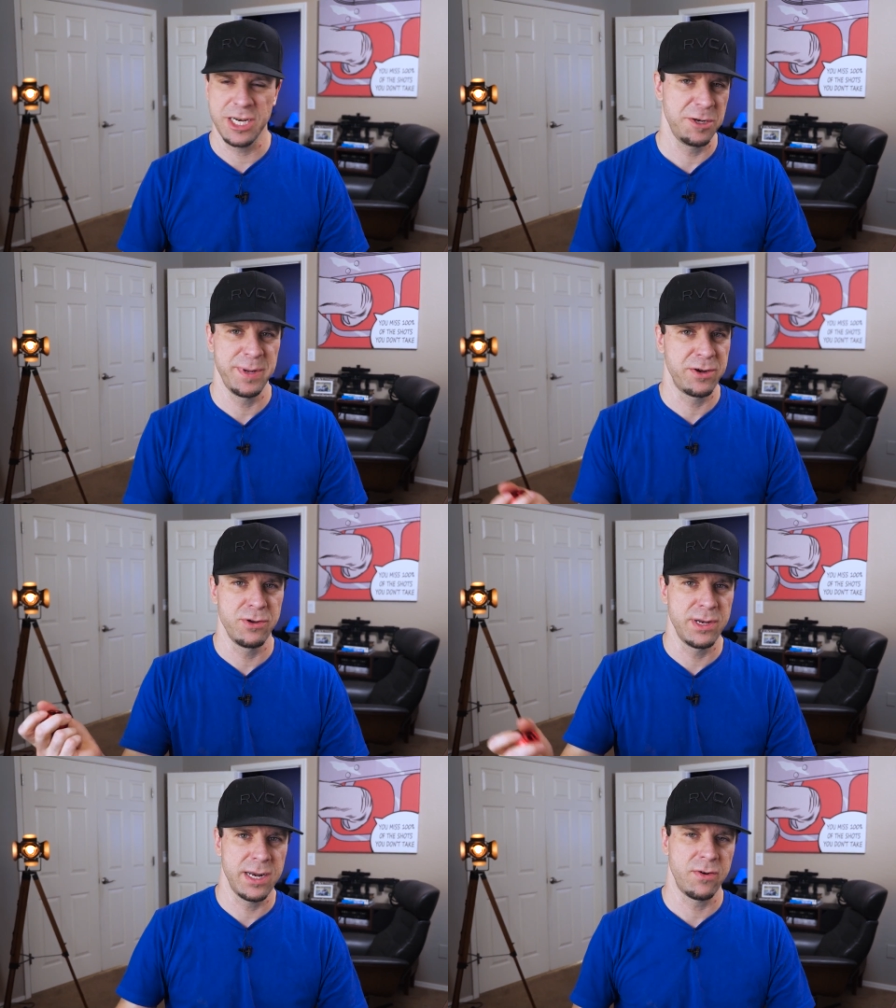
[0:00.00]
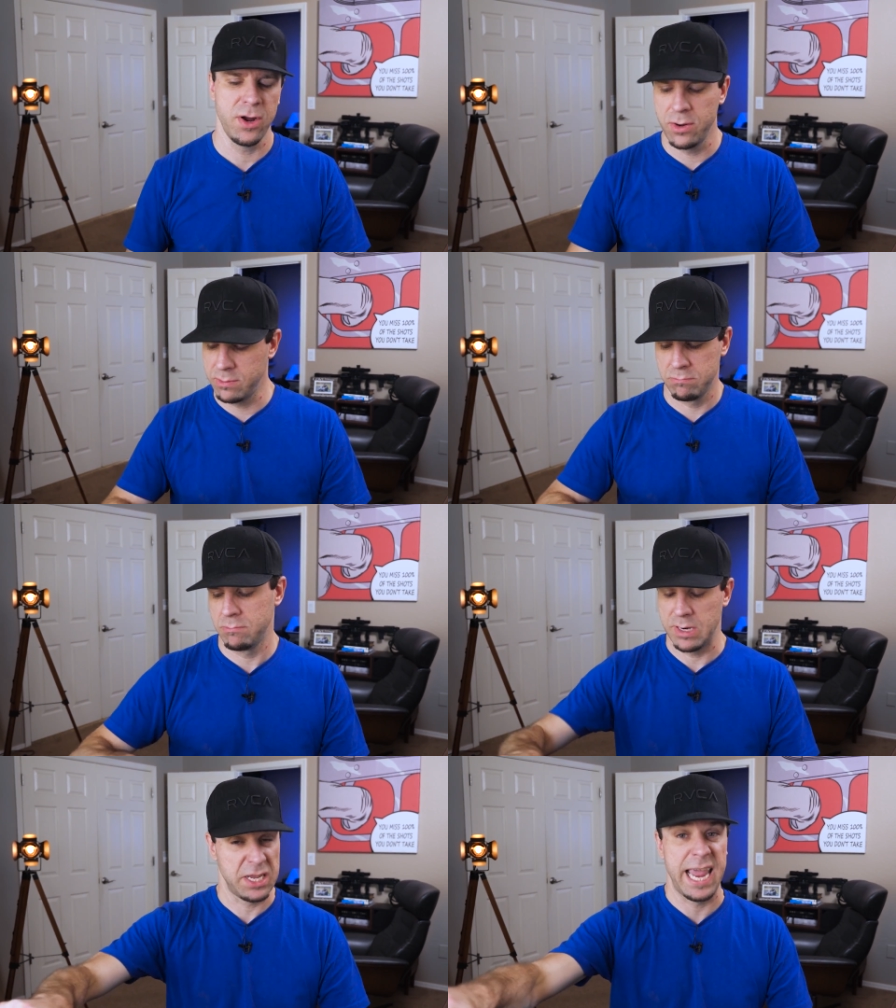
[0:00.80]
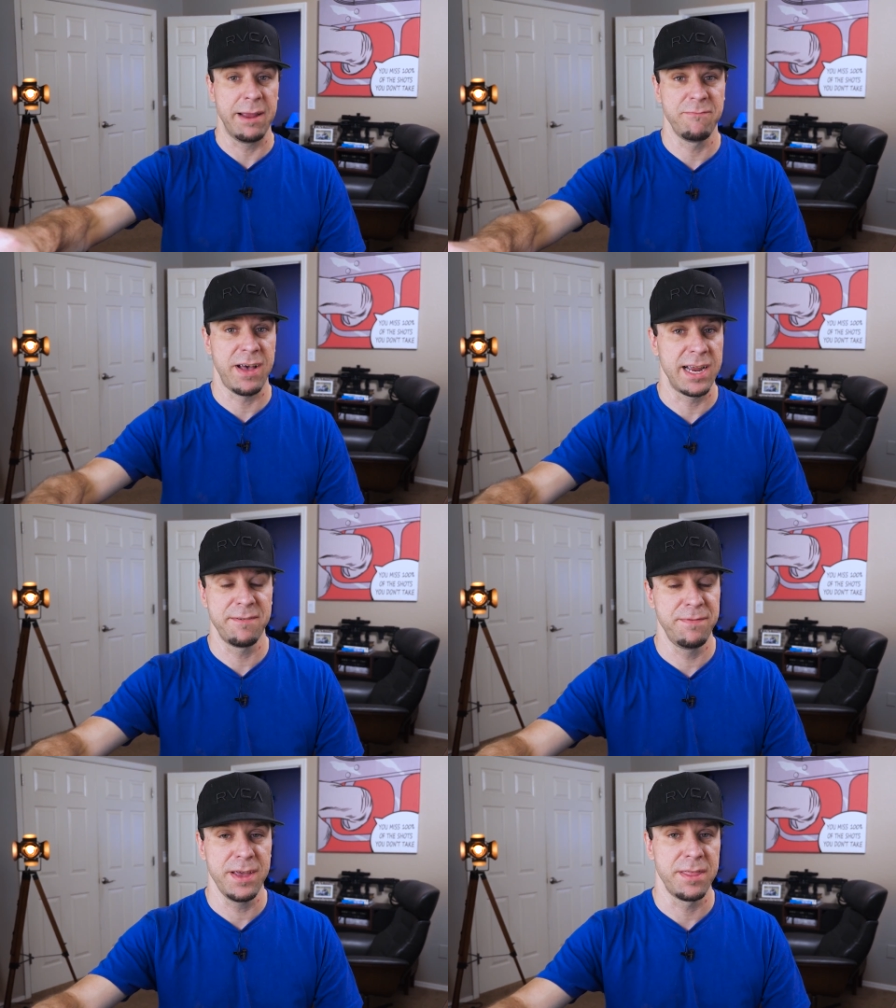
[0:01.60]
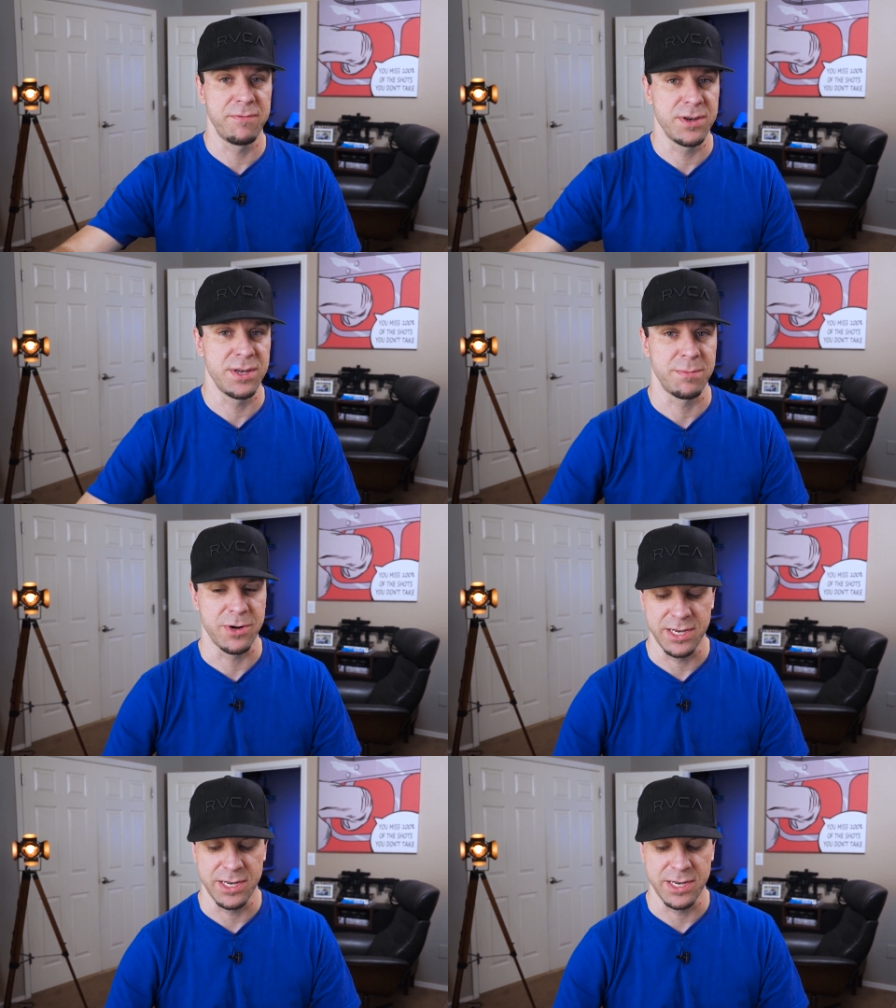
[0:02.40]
I'd just be cruising down the road and can't find fifth for some